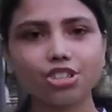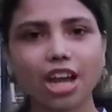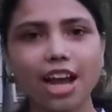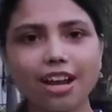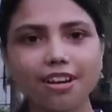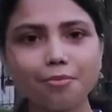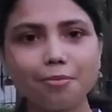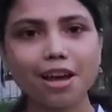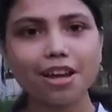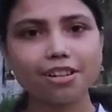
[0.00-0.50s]

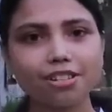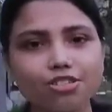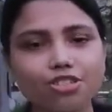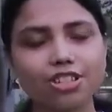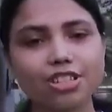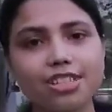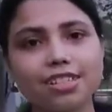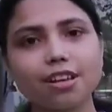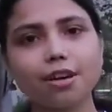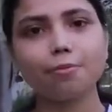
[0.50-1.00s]
Child marriage
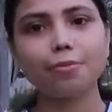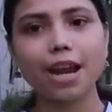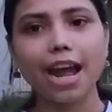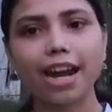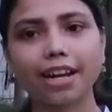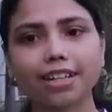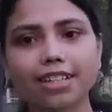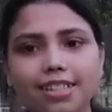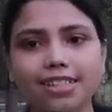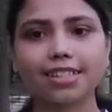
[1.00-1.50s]
is a
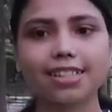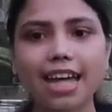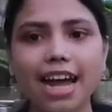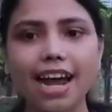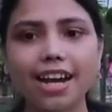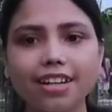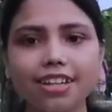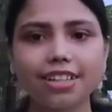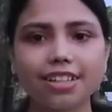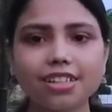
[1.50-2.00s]
practice
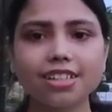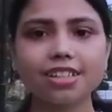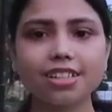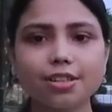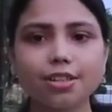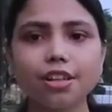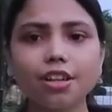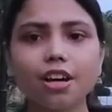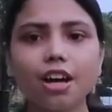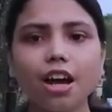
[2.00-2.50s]
that is